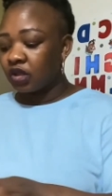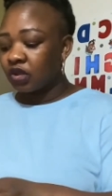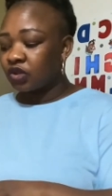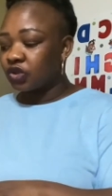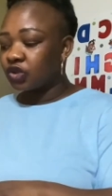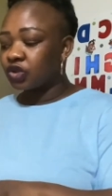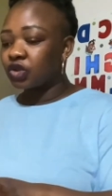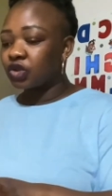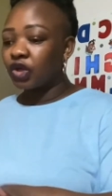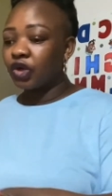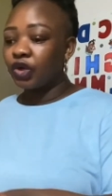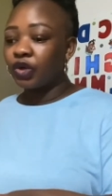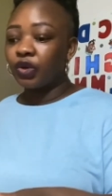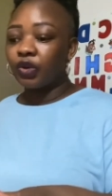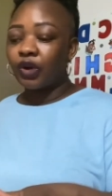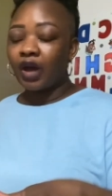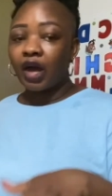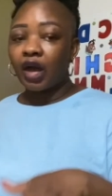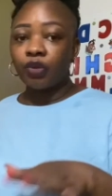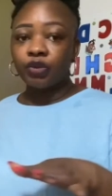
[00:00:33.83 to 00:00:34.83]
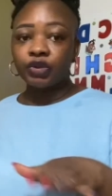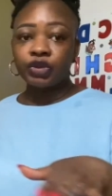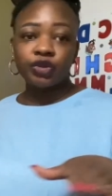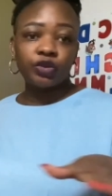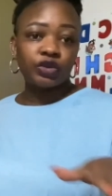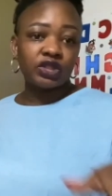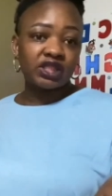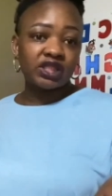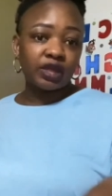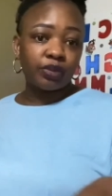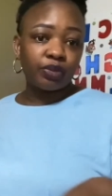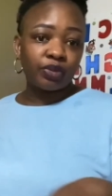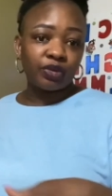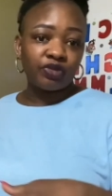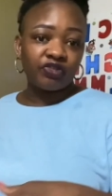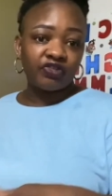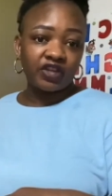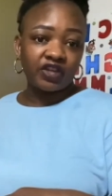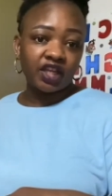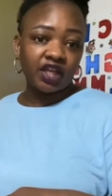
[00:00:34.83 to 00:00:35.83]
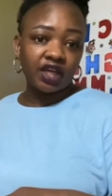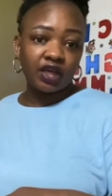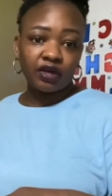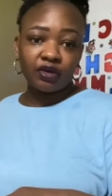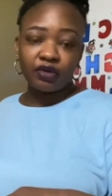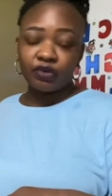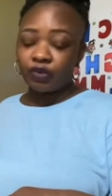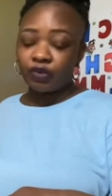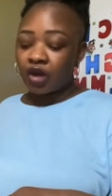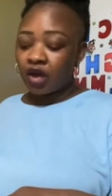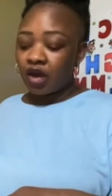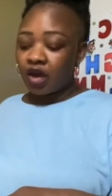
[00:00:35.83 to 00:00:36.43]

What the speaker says: so I will do a separate video